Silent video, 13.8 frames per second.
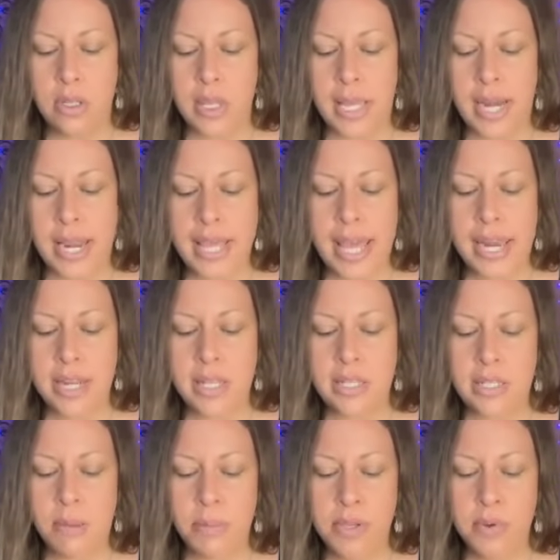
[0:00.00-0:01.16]
And I get it.
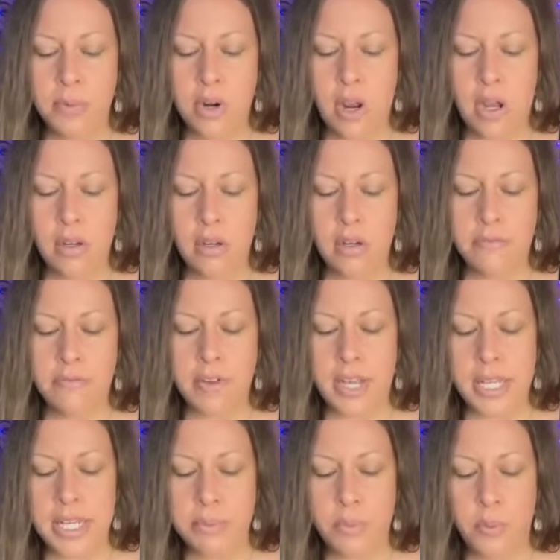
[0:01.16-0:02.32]
Some of you are not going to
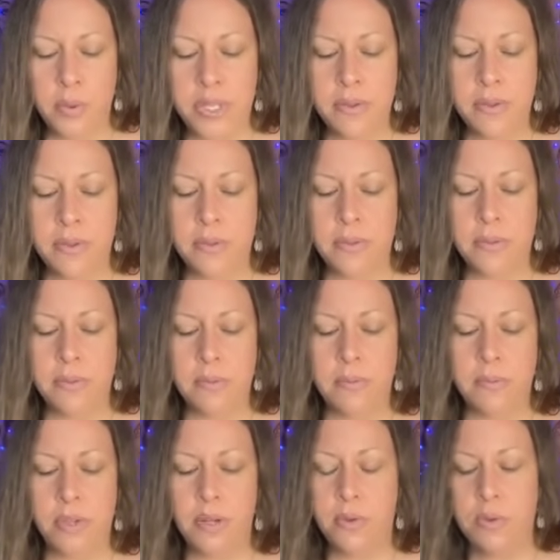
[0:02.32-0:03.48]
vibe with,
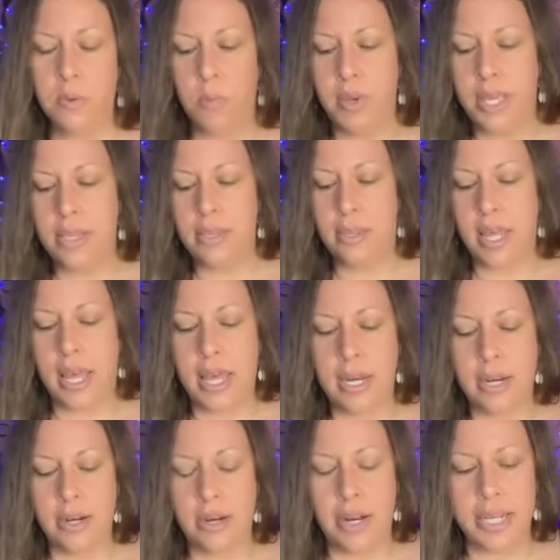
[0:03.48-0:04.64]
you know, the way that
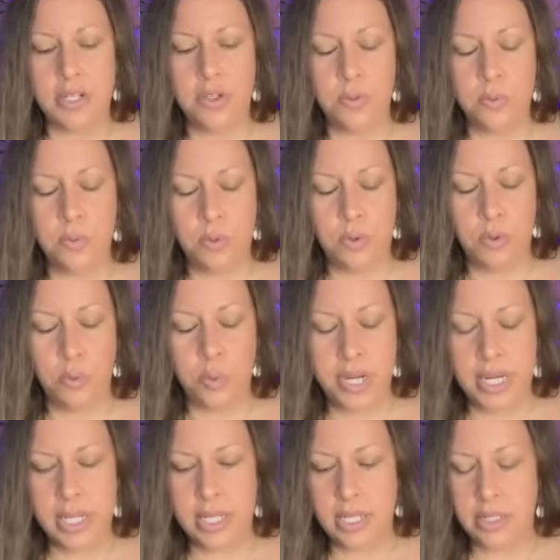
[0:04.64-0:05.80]
I do the
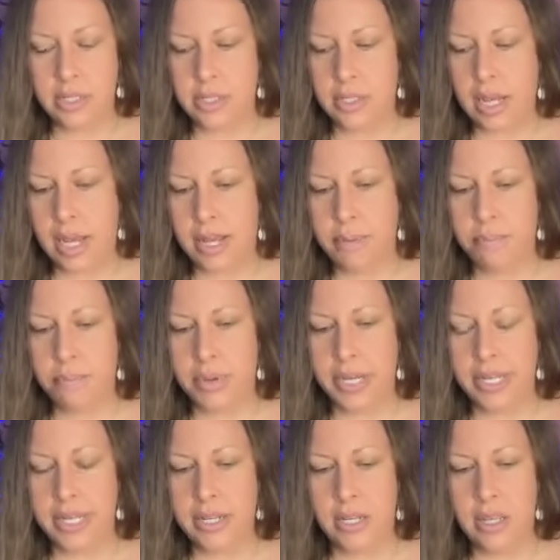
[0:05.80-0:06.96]
readings. And
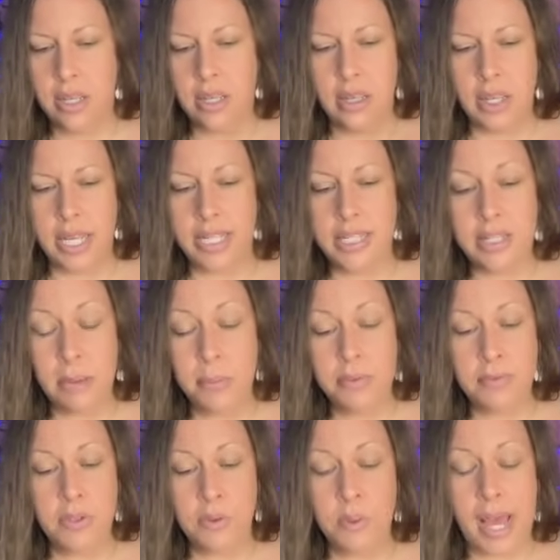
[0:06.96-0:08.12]
some
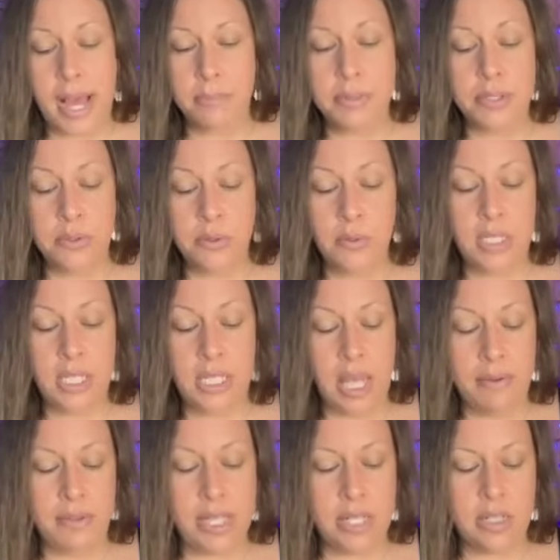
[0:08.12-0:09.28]
of you absolutely
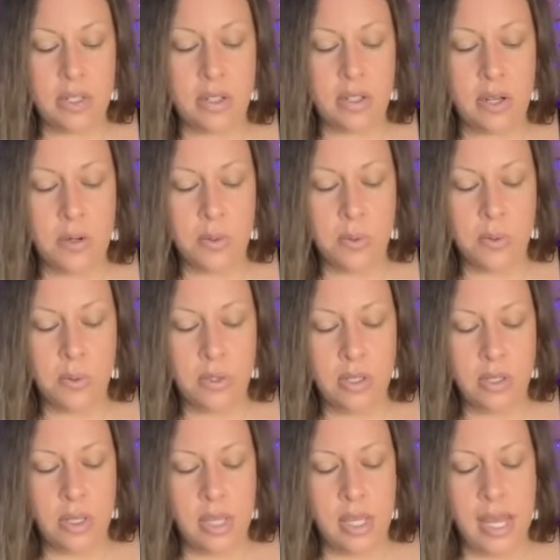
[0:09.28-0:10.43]
love it. So
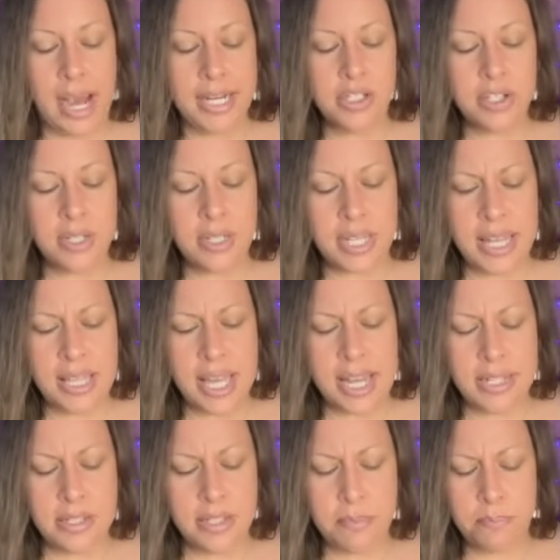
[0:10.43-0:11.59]
I just say
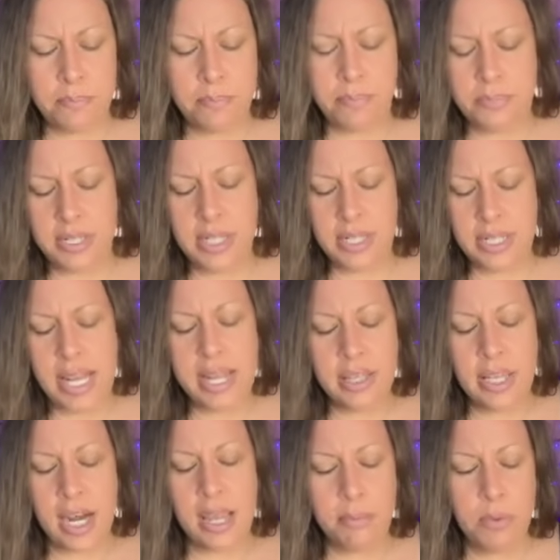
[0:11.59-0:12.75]
that to say
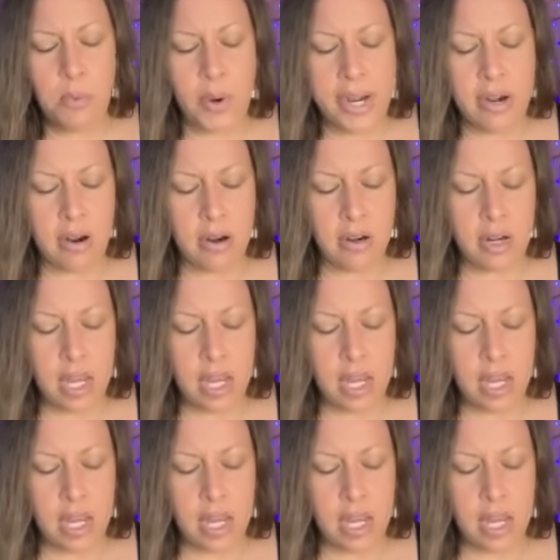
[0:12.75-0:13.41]
that I'm aware.